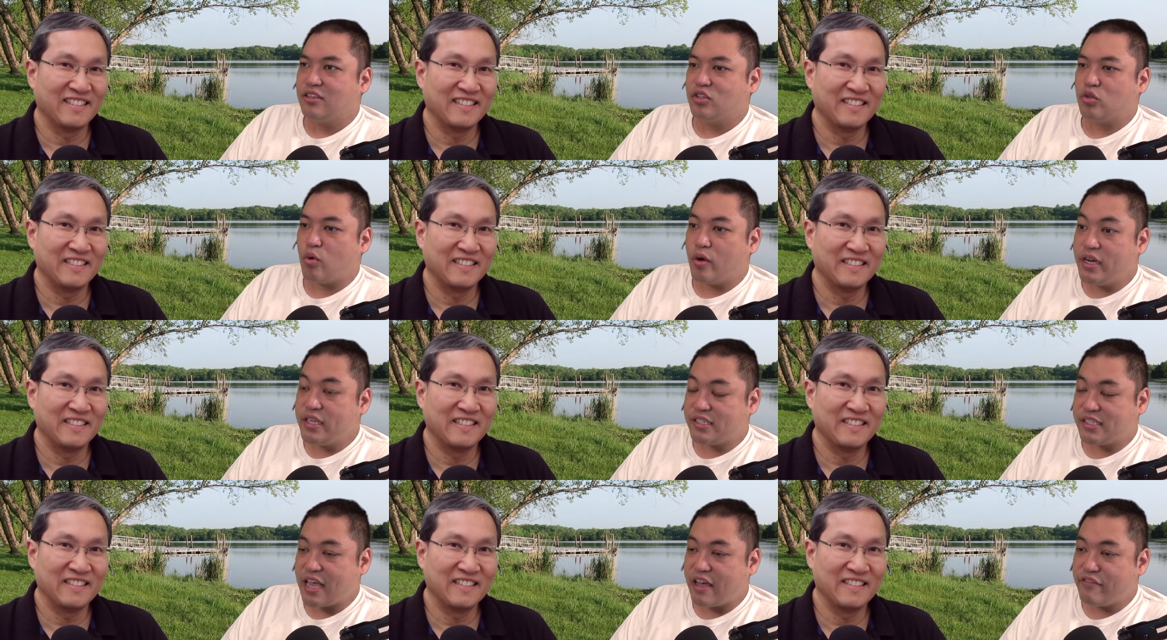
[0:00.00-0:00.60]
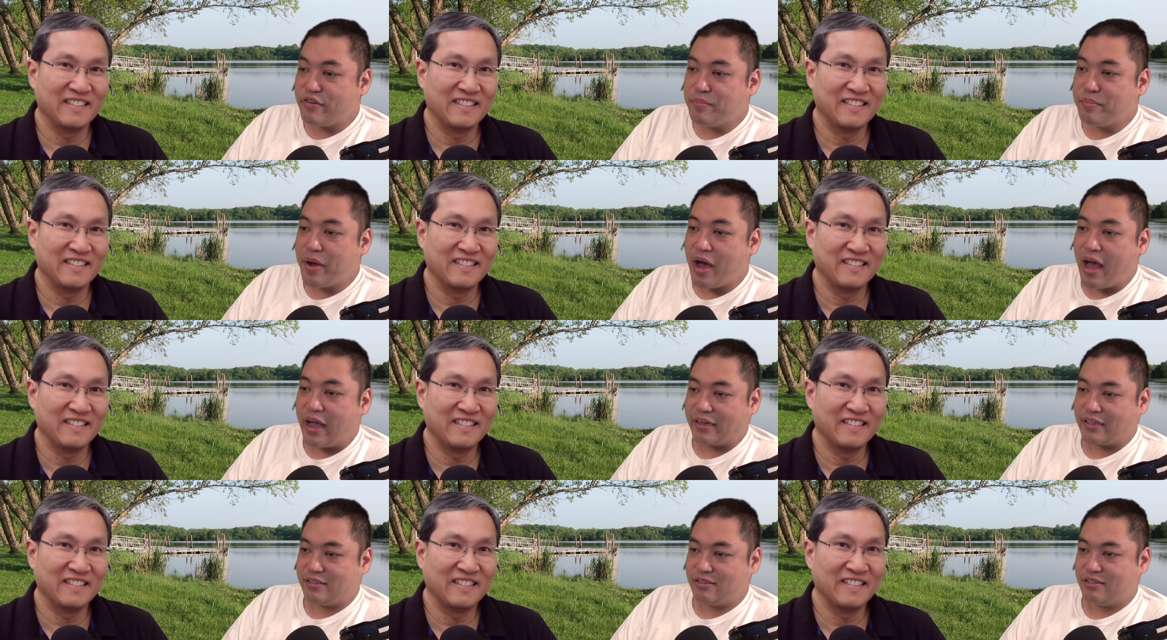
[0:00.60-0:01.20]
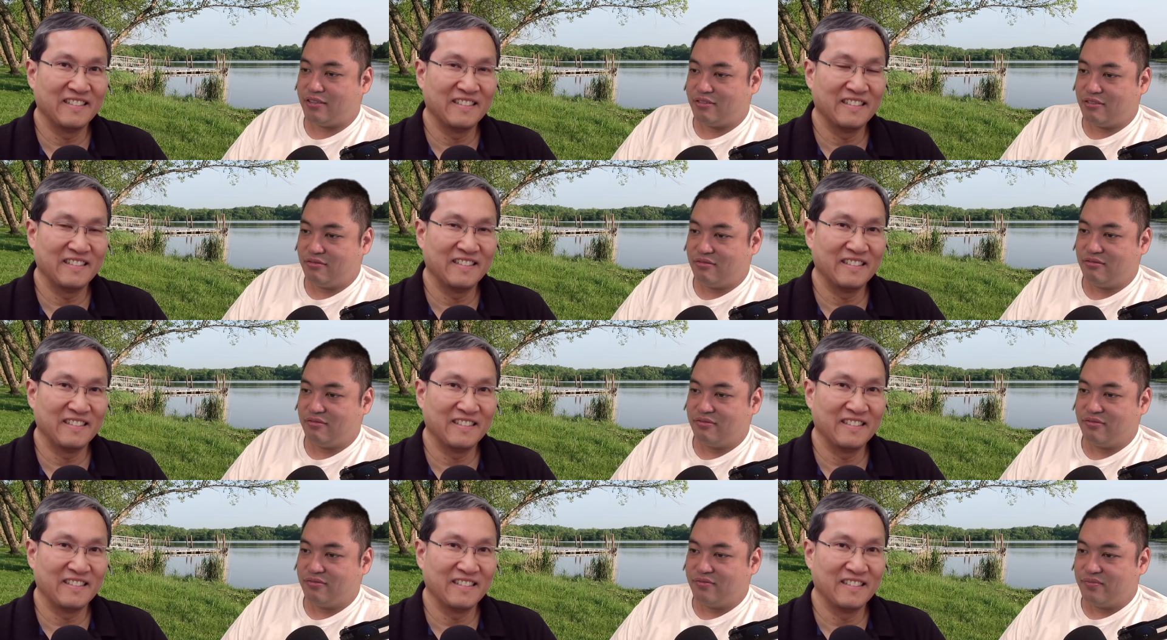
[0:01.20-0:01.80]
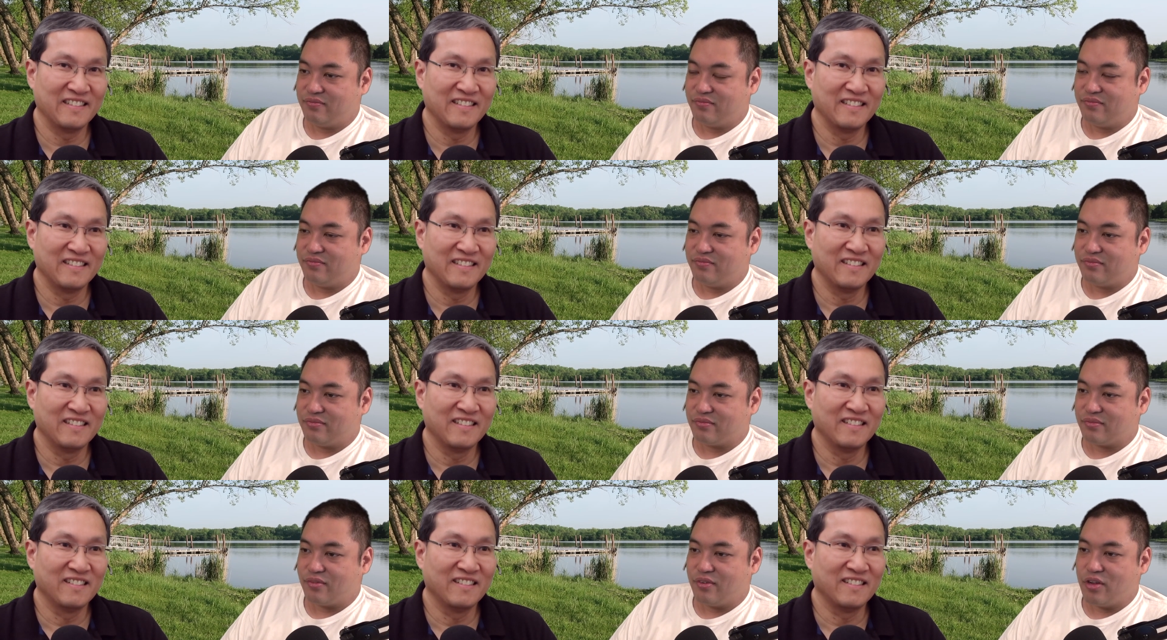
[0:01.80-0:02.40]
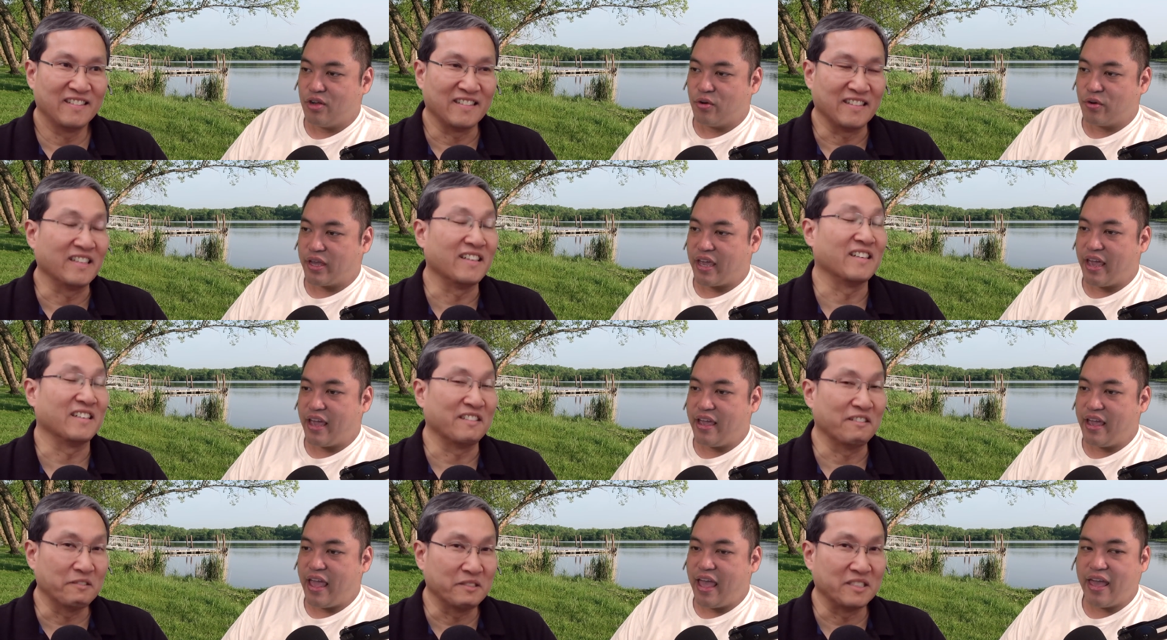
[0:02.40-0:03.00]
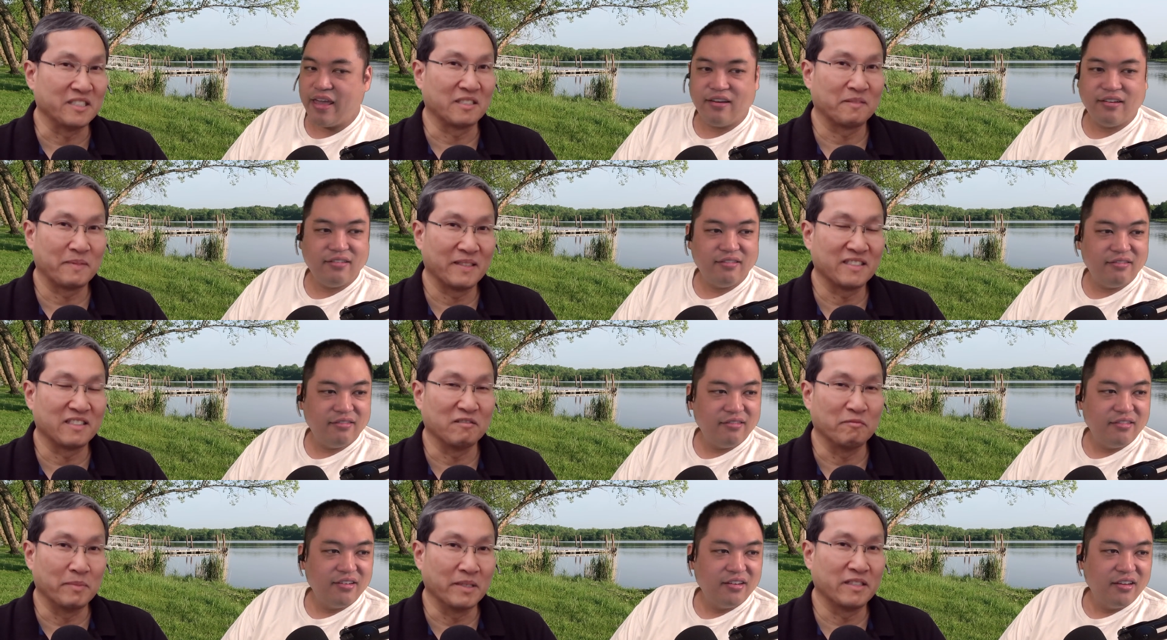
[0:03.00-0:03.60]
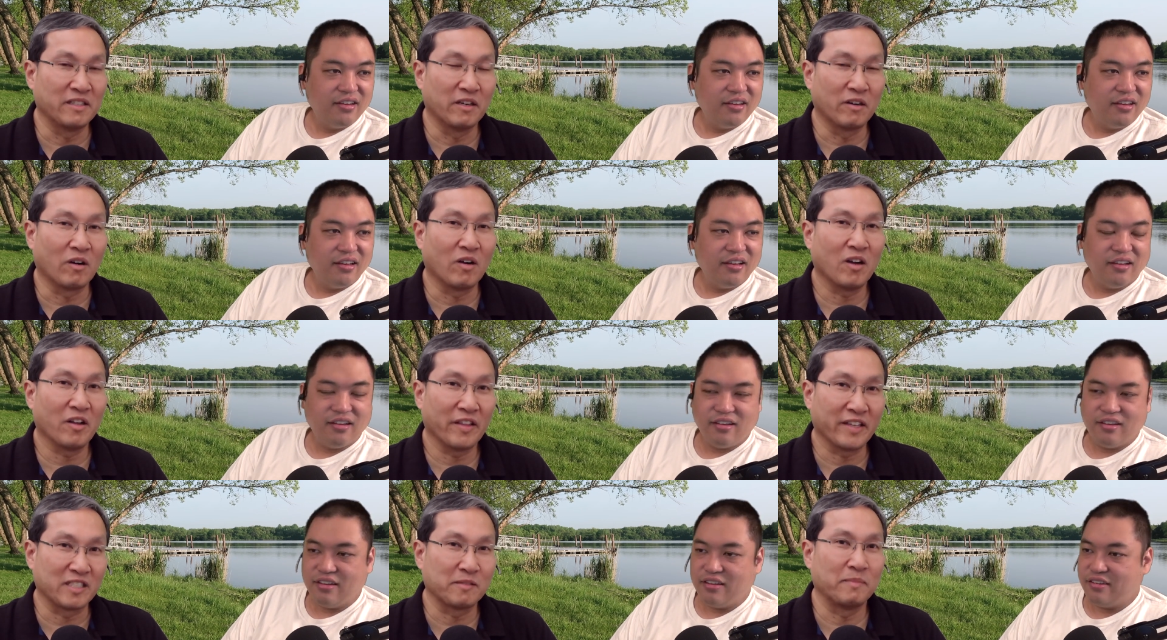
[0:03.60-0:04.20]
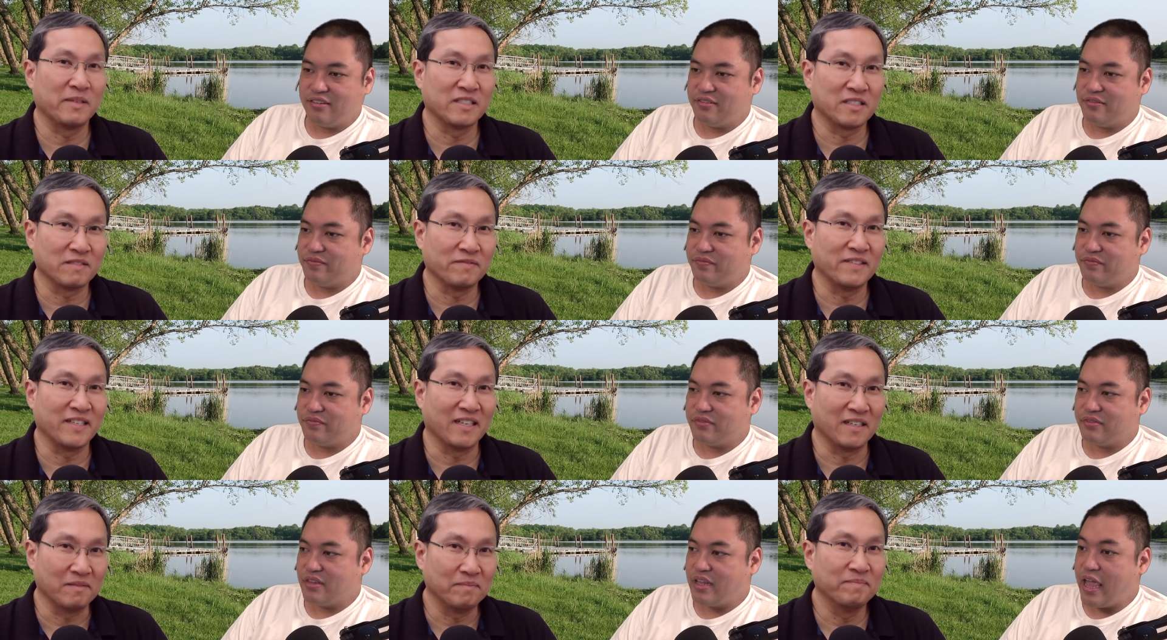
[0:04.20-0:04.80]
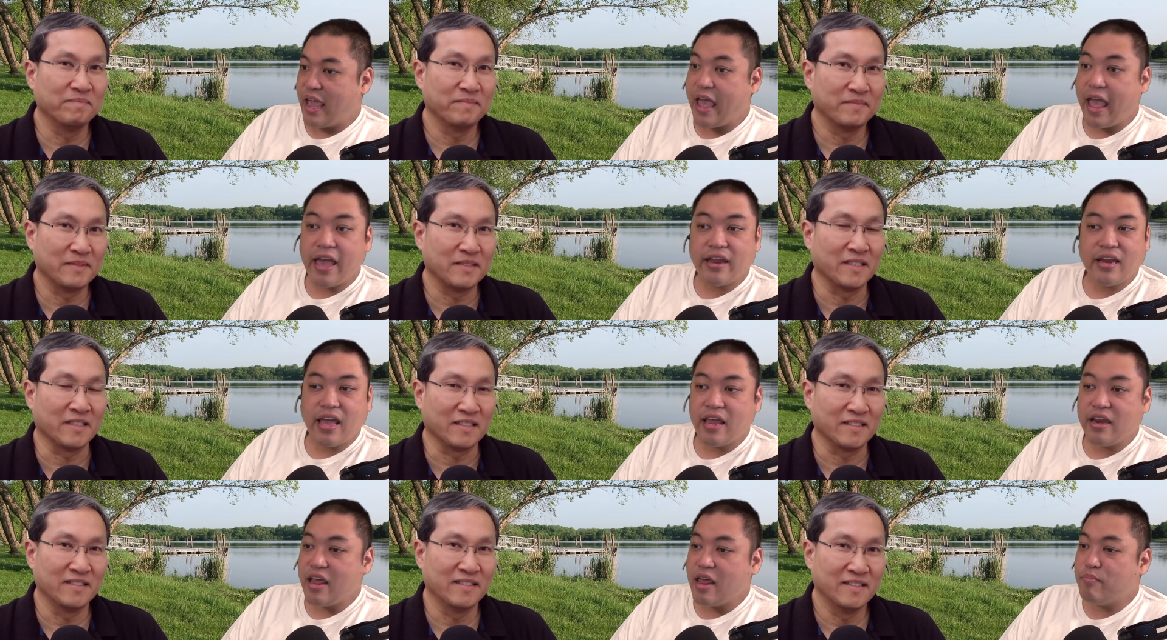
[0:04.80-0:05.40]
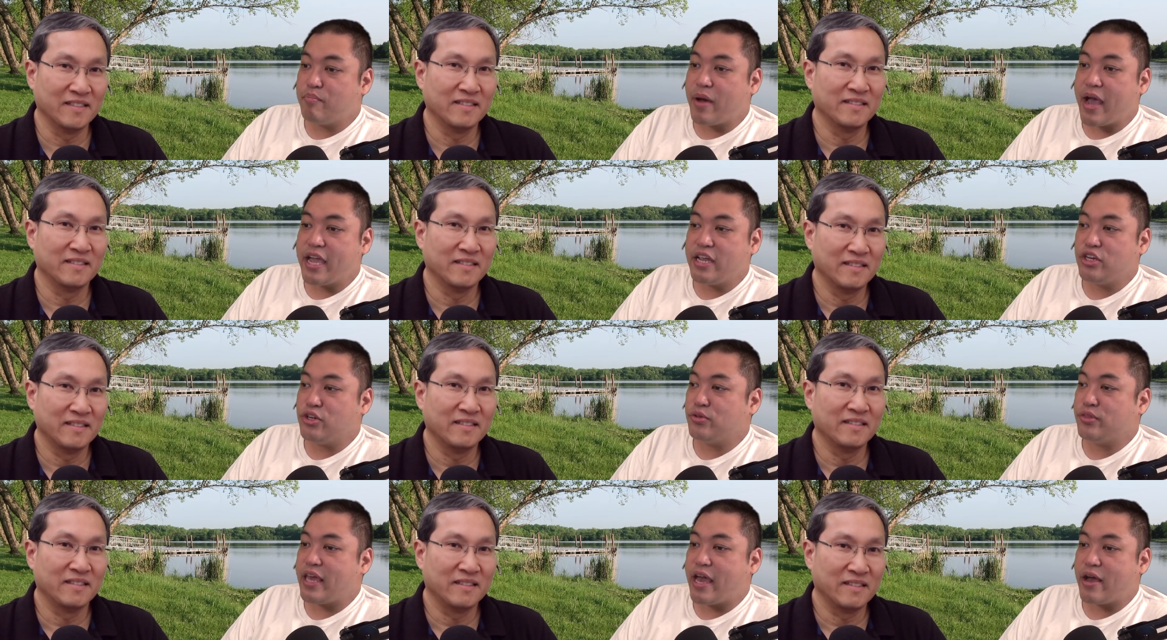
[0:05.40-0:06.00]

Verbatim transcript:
Speaker 1: twenty-seven bucks.
Speaker 2: Okay, yeah, it was and, expensive, but they're all expensive now. Yeah, and, yeah.
Speaker 1: and, and mind you,